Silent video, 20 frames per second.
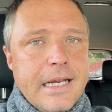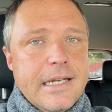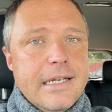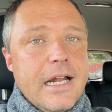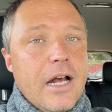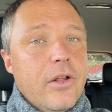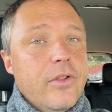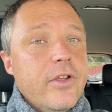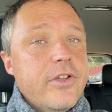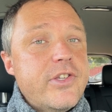
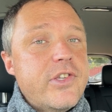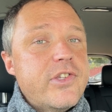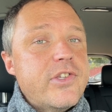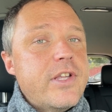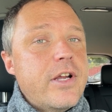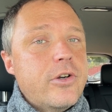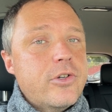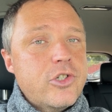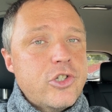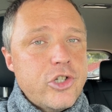Now, this is
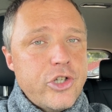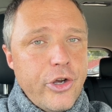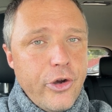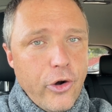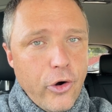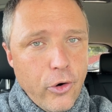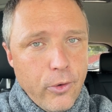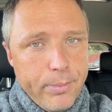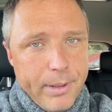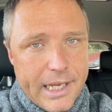their
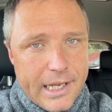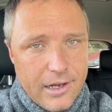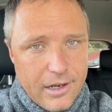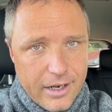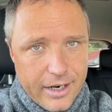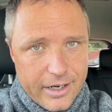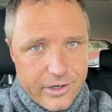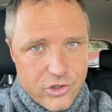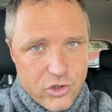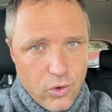tow
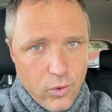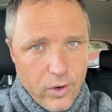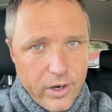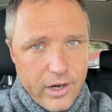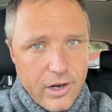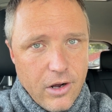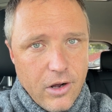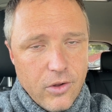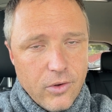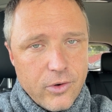behind toy
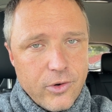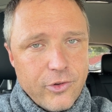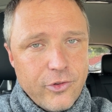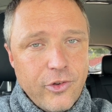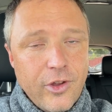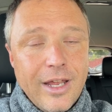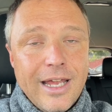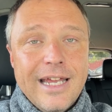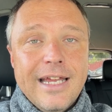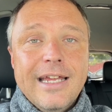haulers.
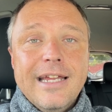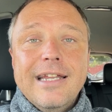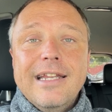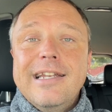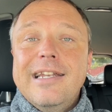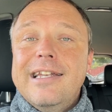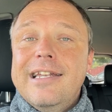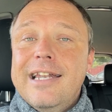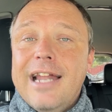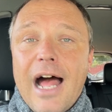
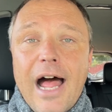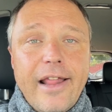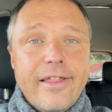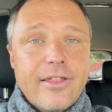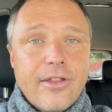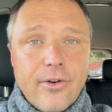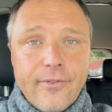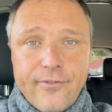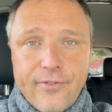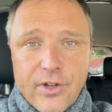not
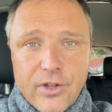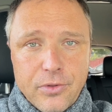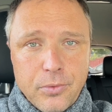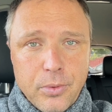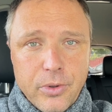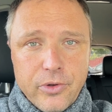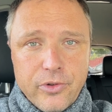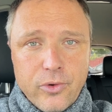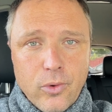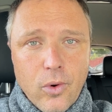their fifth
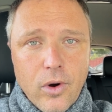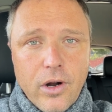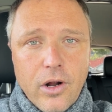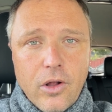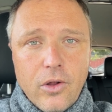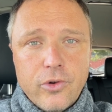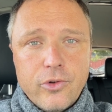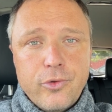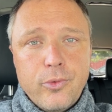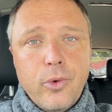wheel toy
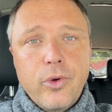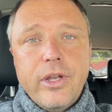haulers. We'll